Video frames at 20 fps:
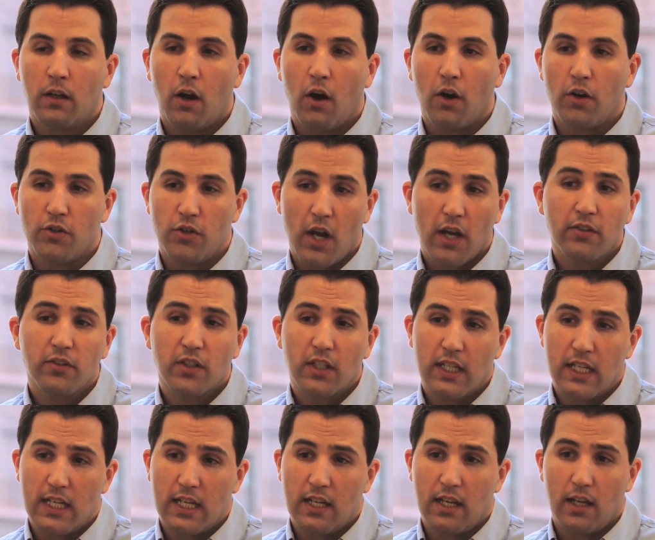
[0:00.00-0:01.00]
Our
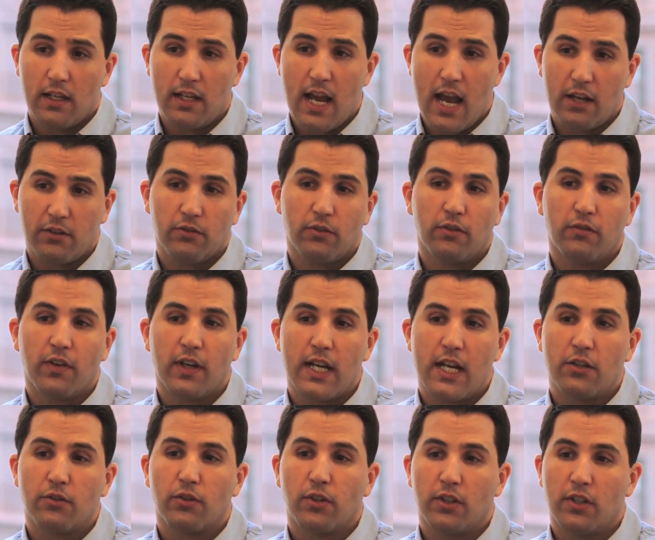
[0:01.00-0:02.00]
adjusted in, uh, National
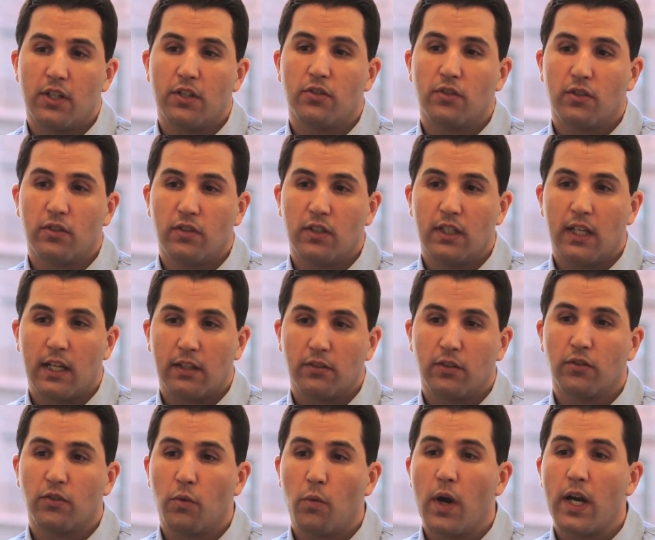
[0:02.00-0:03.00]
Financial Conditions Index
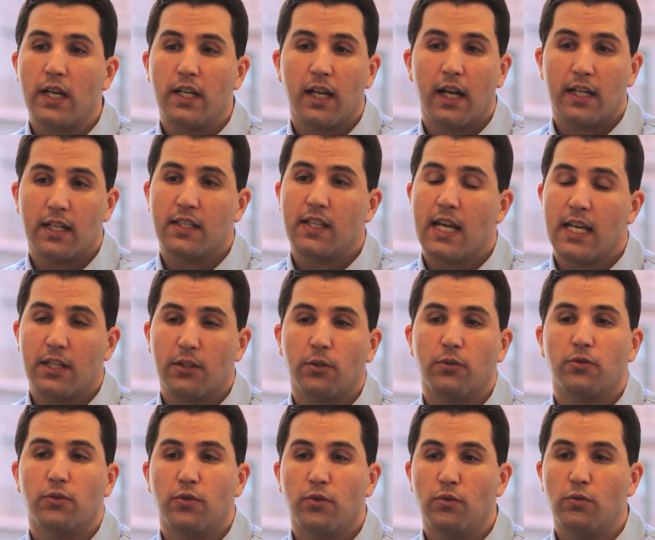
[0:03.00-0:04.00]
is a way to kind of take
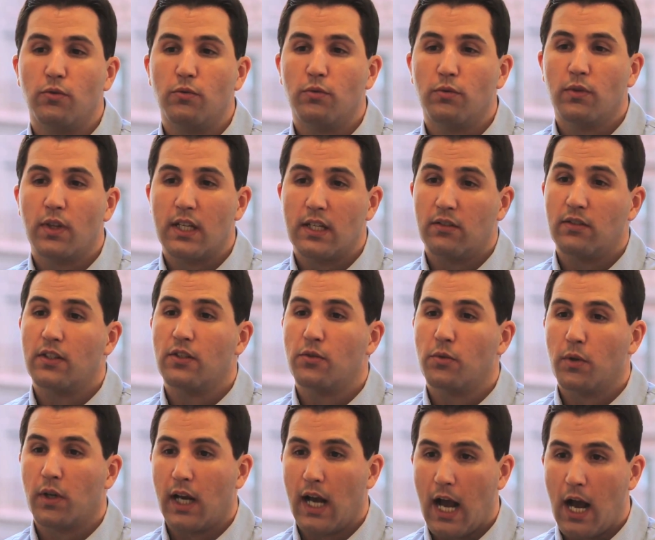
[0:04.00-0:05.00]
those two things
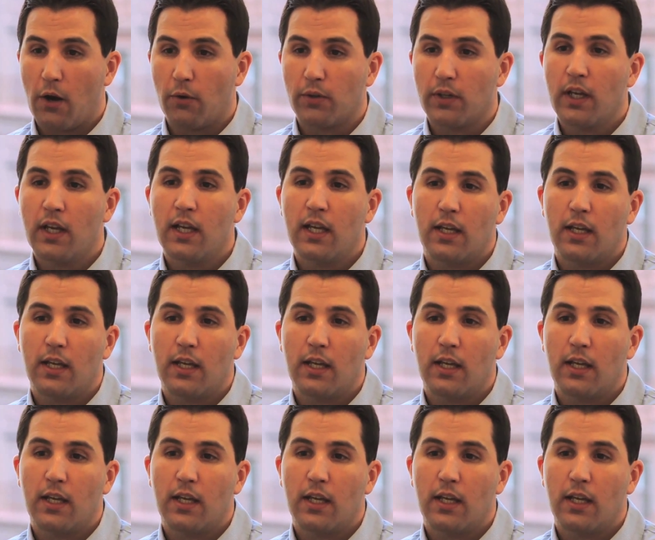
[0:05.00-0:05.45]
into account